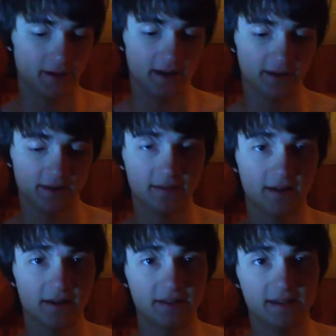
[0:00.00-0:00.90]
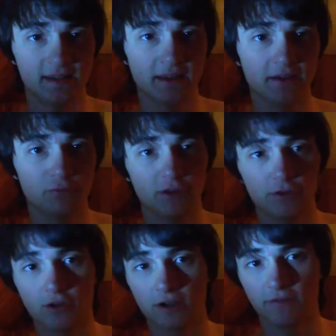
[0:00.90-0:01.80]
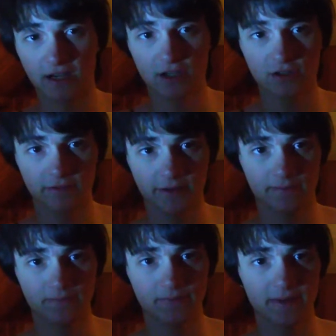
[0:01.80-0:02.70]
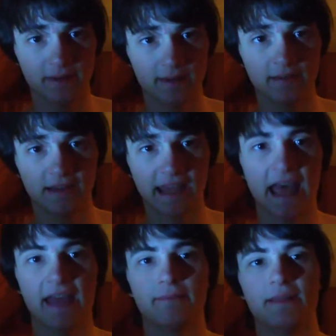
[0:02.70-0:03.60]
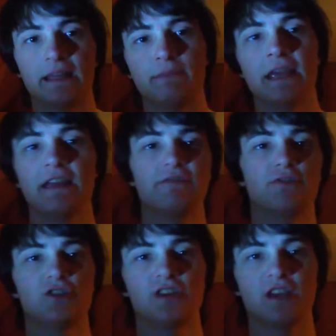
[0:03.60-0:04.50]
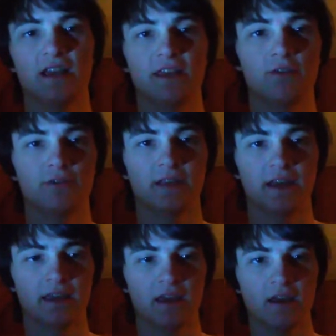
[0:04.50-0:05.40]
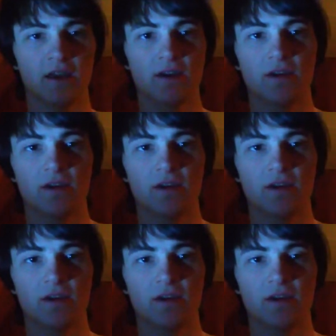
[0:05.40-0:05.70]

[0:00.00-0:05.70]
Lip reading: But this D kid really took advantage of him and, like, had him, like, pay for shit. He would, like,